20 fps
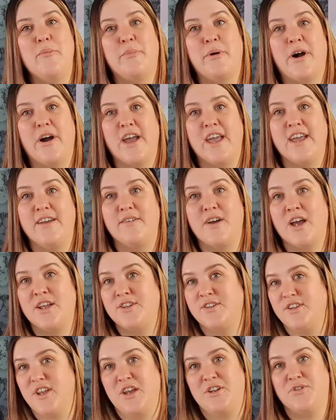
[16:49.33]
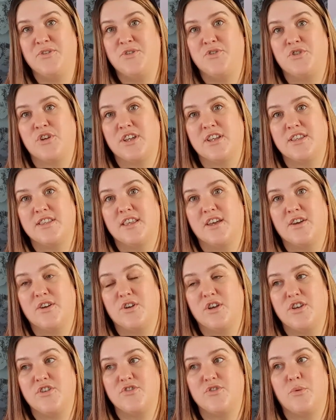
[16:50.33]
but um, I, I do drink the
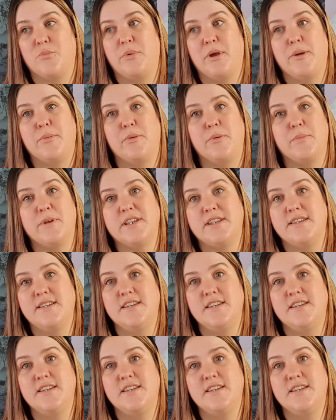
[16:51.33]
occasional peppermint